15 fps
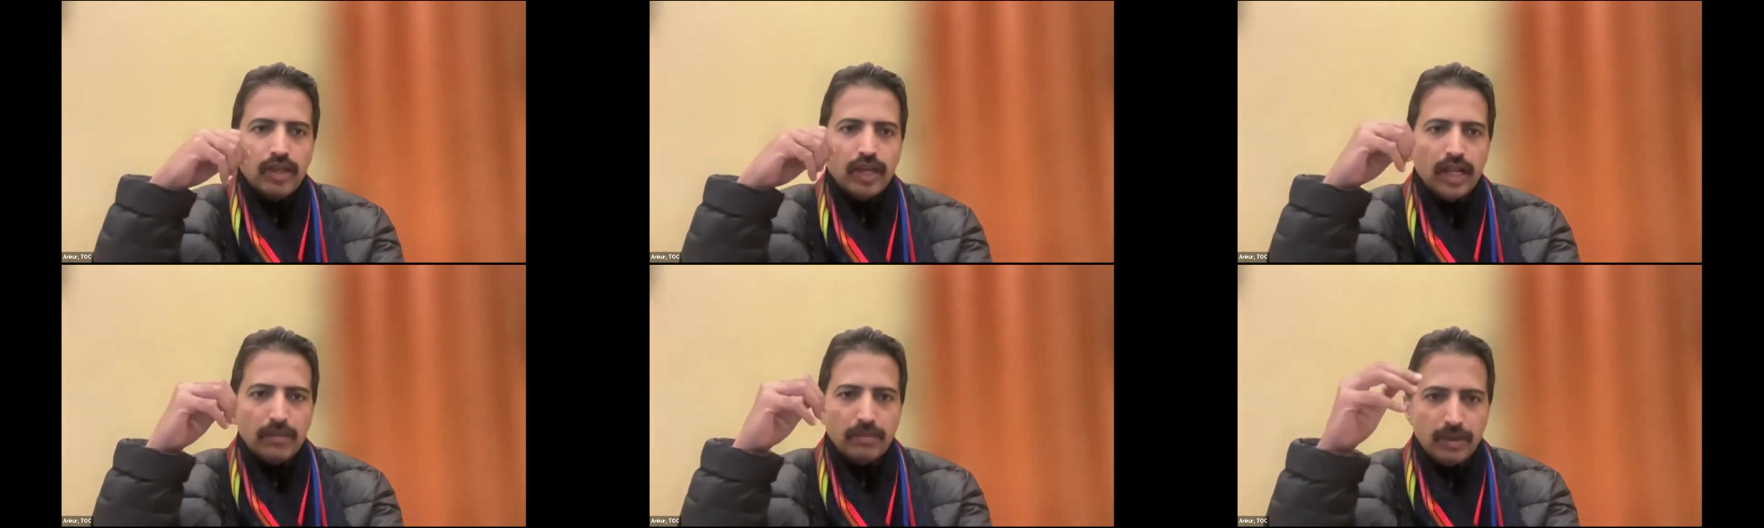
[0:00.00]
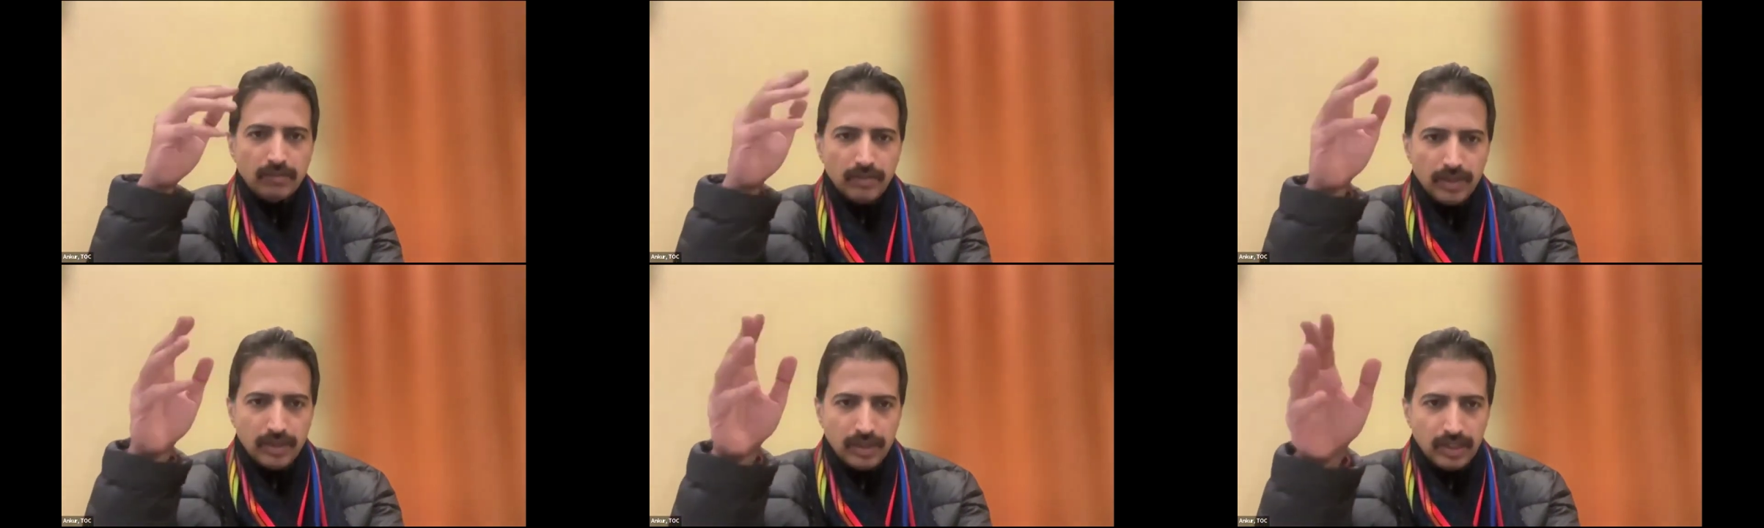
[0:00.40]
we help
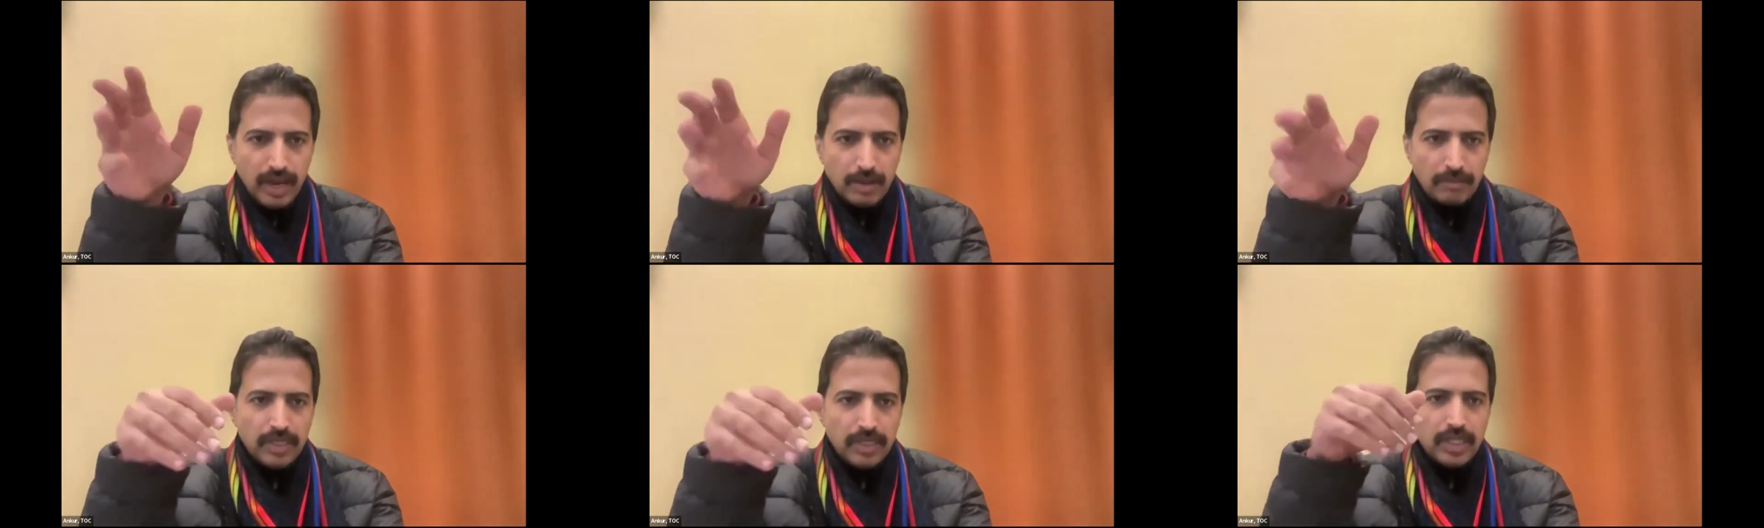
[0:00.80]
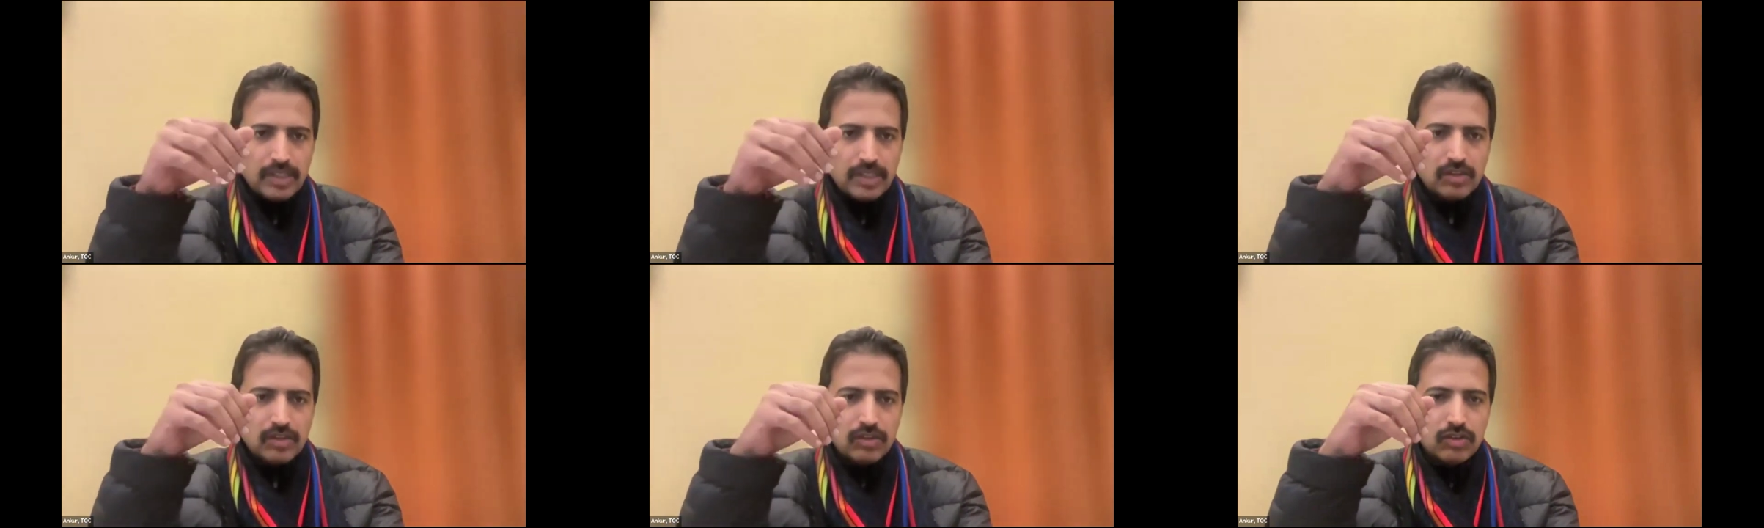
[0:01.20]
them with their
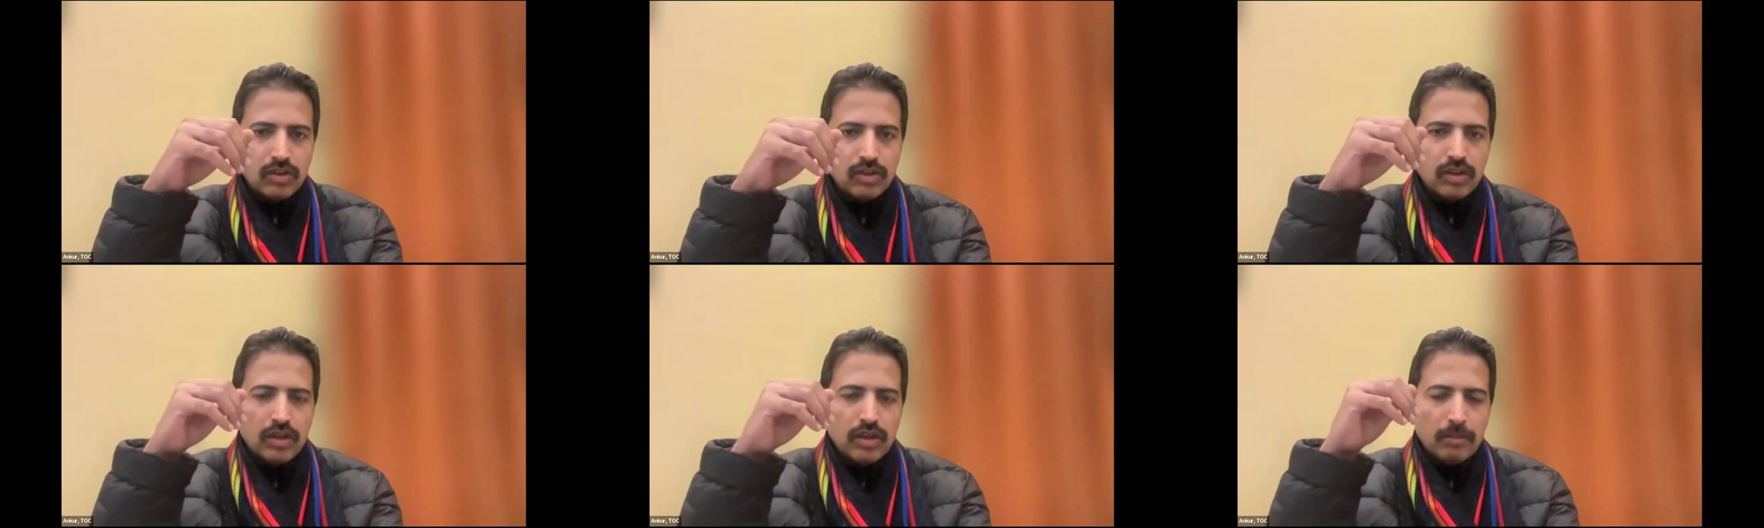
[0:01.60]
applications.